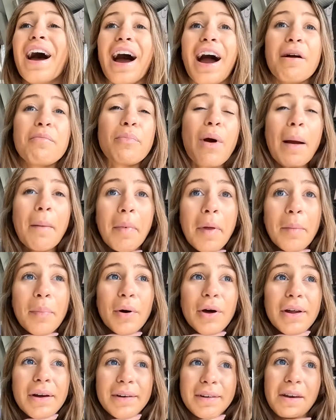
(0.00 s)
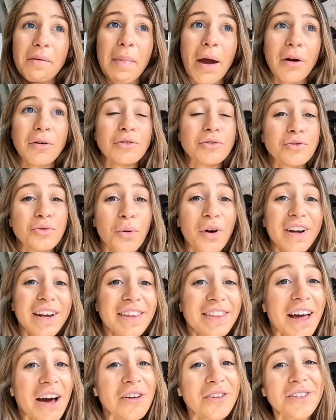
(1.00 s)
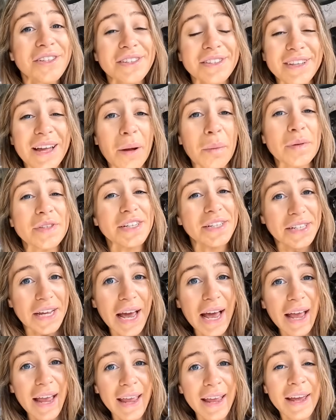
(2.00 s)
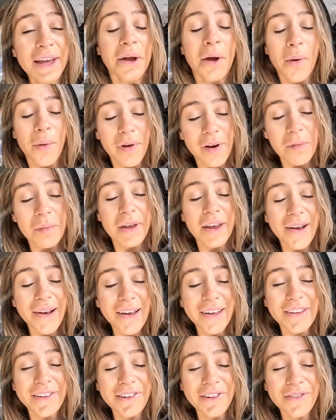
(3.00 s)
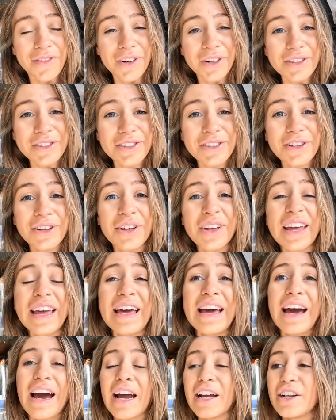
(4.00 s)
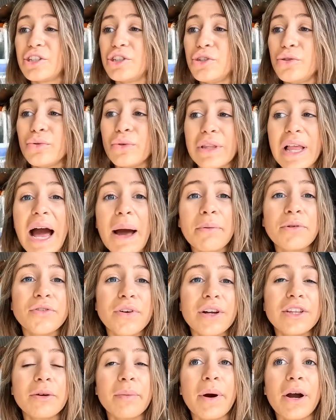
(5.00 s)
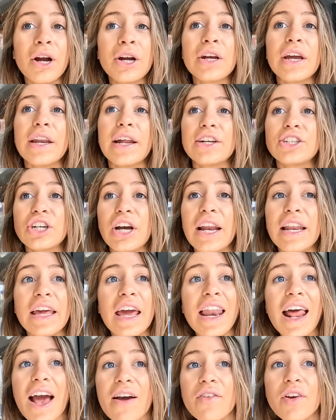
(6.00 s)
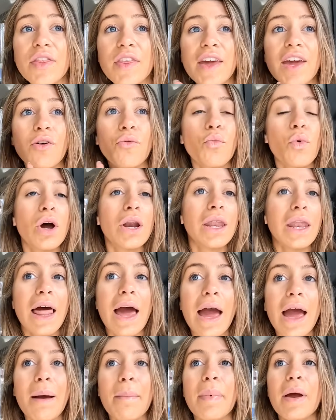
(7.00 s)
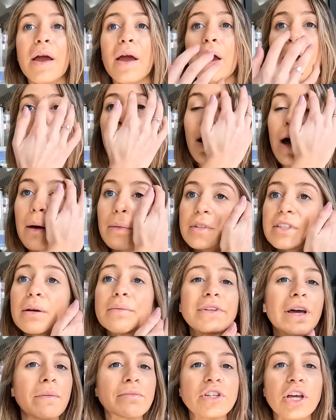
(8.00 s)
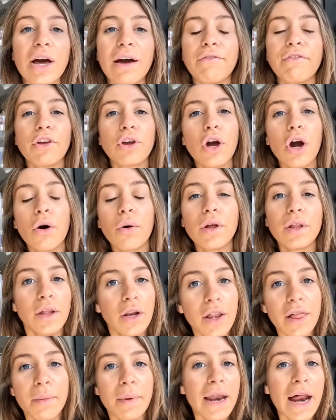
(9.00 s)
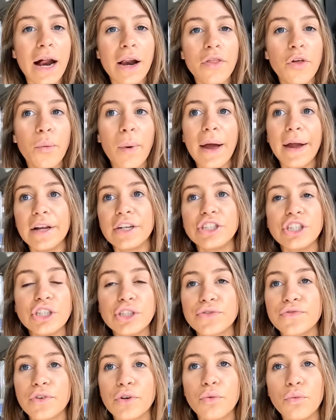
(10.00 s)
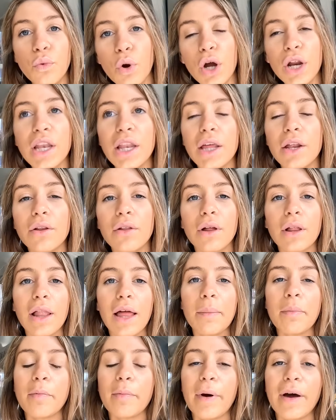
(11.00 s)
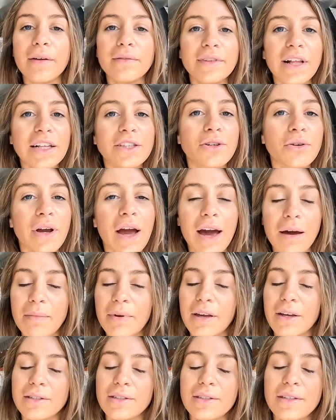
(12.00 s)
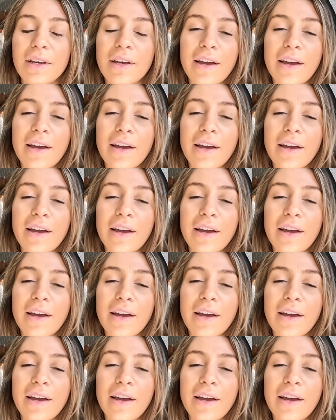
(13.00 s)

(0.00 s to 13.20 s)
I probably put on about 20,000 steps a day when I'm here at Universal. I do laps around the park and I try to get everything in one lap. Sometimes I'll have to go a little bit out of the way just for one little clip, but that's okay because